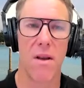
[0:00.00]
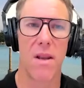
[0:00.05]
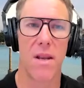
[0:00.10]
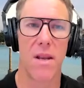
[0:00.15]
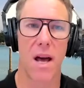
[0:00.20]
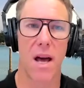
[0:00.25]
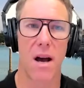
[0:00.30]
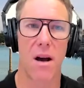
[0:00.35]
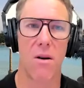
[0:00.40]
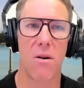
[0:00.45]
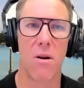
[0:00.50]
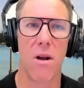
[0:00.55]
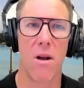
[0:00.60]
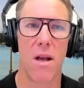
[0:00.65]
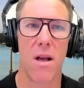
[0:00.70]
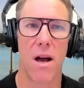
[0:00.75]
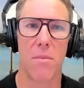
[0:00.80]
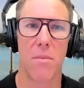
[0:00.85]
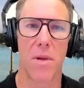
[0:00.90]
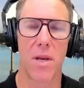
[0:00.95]
Now
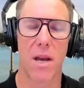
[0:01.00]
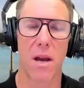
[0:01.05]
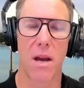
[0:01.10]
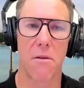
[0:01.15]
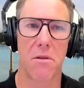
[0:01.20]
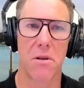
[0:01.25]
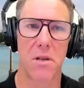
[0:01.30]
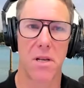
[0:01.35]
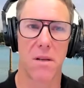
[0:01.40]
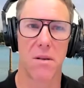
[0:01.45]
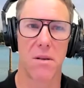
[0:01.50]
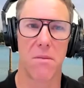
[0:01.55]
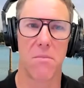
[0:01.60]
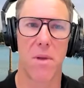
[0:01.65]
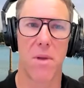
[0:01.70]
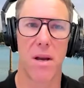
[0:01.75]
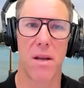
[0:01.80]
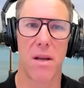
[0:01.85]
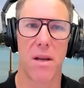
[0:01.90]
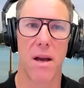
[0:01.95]
I'm encouraging
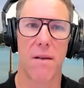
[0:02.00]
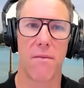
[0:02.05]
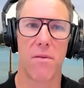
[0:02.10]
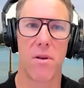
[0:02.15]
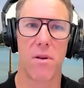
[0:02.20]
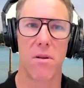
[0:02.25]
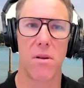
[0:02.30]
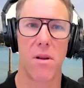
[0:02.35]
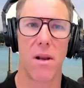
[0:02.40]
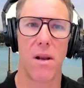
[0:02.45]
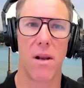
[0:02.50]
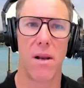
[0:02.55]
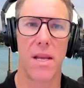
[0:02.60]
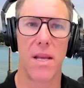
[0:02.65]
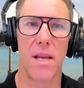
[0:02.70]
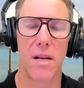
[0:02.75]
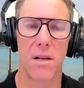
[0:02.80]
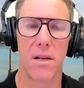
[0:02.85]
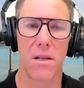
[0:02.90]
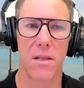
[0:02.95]
my other
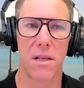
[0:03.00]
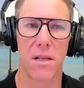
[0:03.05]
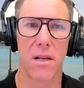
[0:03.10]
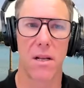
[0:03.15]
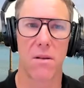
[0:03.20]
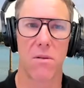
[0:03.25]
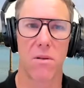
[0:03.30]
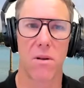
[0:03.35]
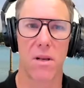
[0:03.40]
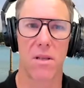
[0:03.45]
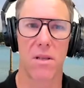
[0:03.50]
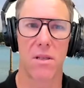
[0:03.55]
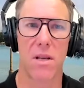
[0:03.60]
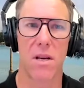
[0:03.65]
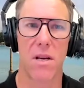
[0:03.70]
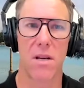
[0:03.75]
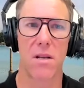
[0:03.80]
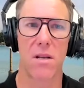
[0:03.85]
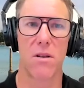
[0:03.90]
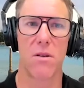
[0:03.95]
leaders in the
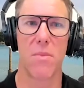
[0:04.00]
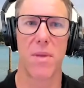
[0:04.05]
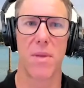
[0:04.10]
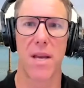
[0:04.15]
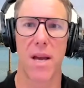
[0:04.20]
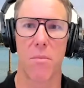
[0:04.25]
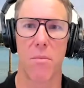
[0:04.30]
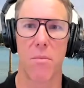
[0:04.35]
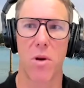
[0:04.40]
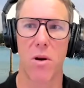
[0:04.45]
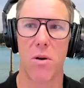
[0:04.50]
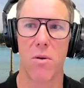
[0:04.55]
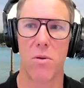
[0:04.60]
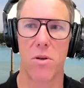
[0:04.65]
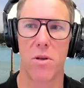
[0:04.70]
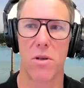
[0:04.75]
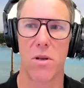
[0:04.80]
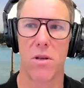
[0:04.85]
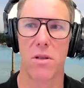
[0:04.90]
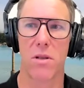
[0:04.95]
organization to become
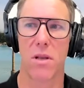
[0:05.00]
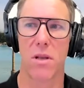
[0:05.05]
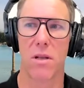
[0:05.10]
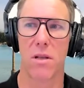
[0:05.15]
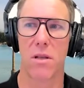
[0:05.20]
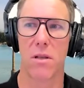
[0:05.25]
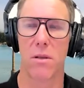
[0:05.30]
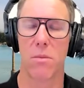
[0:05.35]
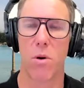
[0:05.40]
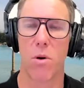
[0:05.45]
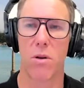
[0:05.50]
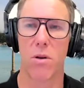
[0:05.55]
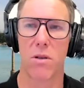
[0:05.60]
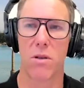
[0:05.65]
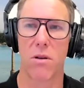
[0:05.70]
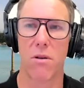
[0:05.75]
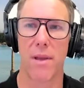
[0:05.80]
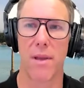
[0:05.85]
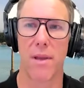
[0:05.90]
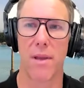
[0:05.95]
coaches and
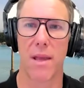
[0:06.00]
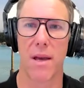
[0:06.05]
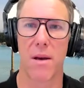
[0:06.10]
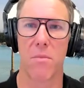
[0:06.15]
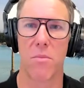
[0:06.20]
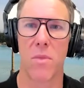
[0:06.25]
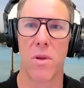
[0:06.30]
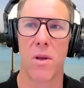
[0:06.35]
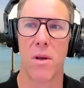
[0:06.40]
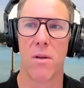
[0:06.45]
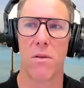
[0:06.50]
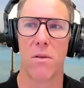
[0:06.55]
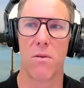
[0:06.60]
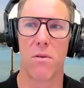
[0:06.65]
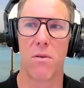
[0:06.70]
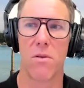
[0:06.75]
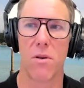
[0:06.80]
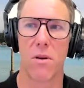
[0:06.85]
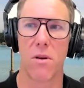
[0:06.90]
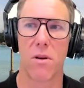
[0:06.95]
sponsoring them to
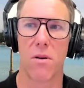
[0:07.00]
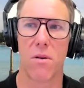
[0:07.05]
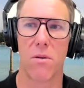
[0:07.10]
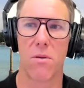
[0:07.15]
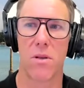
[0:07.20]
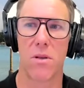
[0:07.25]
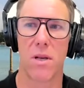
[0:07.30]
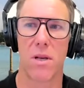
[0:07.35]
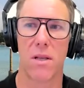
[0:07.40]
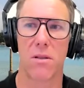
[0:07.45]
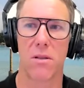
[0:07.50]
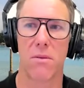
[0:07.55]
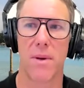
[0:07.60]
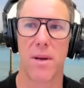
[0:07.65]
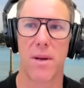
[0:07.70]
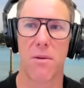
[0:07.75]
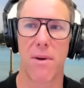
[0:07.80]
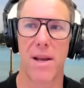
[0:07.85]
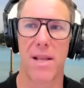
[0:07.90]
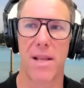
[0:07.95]
join coaching. So we're
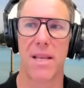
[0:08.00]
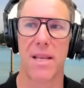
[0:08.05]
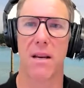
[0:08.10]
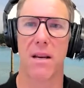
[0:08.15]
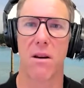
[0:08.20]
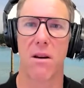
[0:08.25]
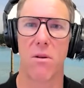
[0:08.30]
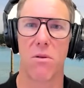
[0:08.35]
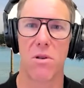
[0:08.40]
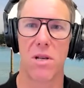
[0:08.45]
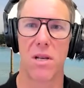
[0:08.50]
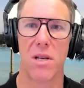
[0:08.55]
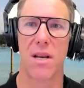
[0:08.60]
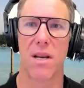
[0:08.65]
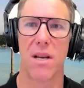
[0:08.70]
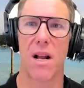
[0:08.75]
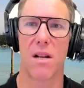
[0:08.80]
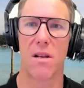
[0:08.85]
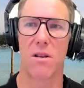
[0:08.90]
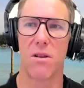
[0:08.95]
creating a coaching
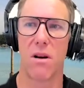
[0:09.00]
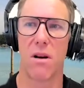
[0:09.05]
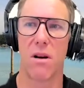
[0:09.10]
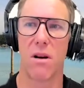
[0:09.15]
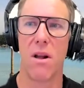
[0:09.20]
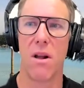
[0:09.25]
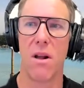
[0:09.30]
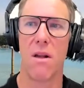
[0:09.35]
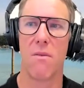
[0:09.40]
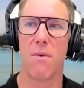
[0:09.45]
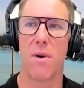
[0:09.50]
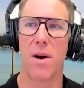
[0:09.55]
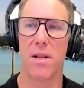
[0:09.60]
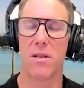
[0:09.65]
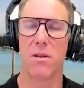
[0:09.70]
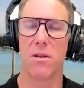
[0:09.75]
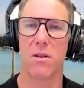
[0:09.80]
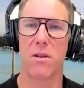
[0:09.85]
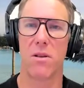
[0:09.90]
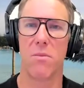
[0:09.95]
culture where
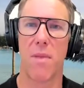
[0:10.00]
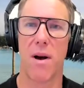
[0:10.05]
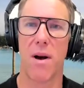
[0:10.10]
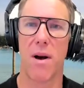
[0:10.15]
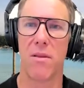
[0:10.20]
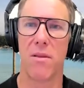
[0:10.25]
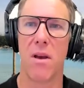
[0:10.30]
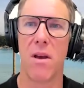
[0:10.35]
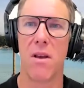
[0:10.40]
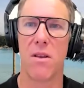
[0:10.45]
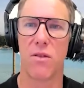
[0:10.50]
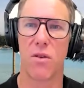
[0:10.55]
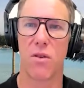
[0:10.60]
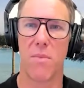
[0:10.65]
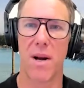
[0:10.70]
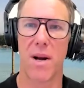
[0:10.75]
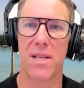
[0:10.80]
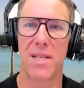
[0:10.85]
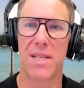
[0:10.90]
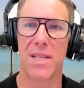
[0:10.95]
it's not about so
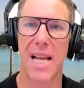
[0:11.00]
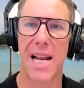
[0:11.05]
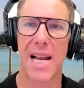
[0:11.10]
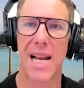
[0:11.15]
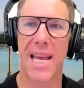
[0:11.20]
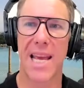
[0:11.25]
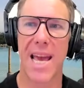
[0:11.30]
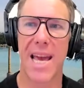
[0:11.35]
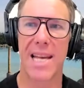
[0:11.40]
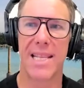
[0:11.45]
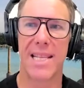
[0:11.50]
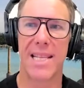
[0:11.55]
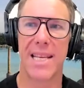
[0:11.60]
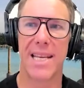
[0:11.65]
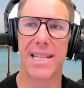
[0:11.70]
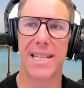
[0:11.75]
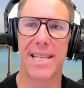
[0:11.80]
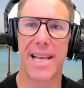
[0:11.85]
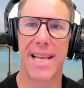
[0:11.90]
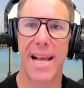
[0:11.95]
much delegating
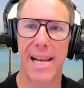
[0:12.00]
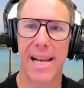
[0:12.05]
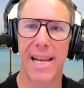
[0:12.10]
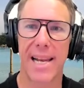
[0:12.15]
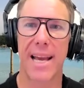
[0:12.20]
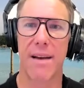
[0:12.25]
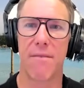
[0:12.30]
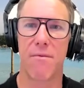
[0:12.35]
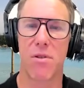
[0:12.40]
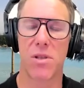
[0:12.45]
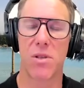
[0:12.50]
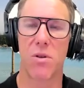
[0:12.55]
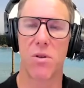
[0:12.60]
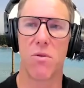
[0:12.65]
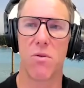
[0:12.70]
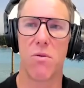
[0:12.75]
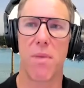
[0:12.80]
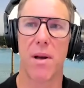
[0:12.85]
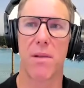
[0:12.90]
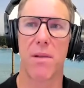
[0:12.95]
and telling others to
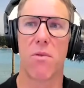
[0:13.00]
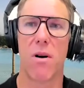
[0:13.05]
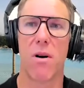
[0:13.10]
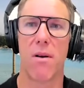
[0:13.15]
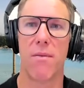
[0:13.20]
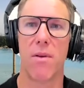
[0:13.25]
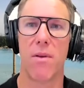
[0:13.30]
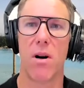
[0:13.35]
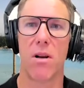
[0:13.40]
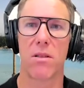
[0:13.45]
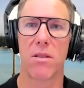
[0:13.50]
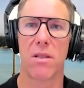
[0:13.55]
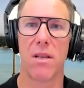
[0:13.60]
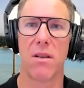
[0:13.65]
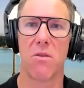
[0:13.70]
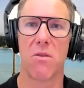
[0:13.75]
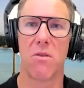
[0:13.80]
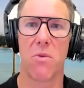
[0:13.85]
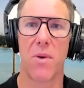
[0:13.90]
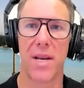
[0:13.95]
do, but rather
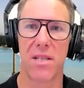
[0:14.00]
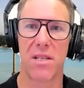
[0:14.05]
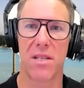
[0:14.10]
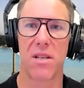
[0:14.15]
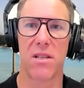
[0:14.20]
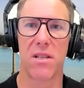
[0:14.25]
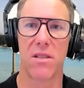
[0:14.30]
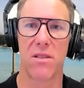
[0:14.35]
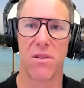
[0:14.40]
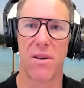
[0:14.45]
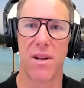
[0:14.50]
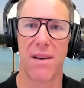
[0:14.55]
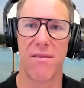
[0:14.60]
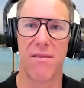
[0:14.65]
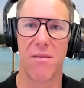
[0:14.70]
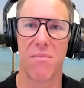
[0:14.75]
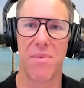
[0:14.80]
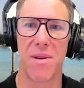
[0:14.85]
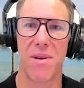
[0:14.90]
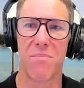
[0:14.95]
asking questions so that
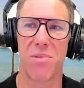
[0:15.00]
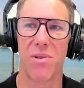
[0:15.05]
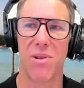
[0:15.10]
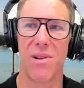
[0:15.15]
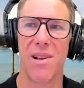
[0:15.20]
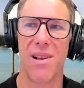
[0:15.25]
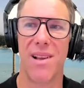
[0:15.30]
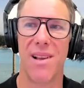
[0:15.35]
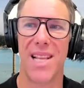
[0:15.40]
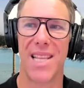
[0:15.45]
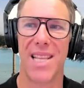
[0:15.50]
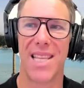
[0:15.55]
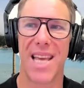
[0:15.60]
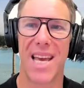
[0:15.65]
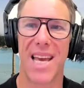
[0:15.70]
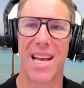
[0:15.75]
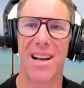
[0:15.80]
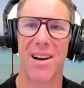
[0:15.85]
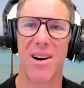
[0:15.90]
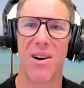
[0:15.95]
other people
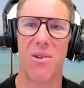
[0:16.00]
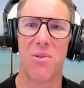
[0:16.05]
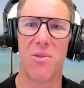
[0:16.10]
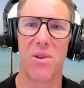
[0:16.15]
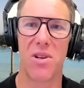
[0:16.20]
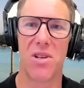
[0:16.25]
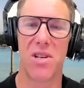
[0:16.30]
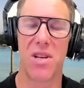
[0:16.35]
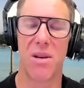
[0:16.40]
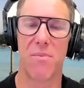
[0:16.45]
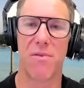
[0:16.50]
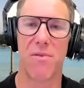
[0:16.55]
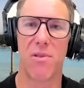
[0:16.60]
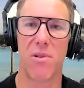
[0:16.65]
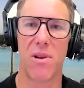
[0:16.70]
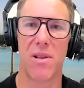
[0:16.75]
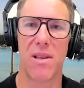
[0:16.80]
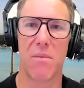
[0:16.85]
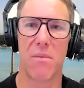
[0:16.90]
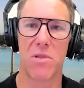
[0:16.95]
take ownership
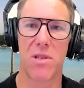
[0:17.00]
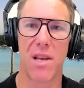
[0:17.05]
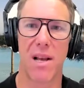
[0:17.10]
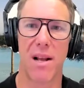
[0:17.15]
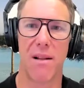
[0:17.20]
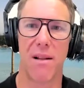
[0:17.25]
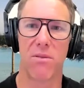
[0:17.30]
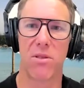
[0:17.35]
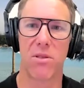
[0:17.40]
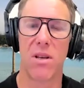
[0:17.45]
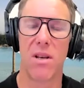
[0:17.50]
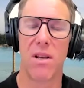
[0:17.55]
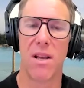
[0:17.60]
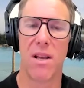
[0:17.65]
for it themselves.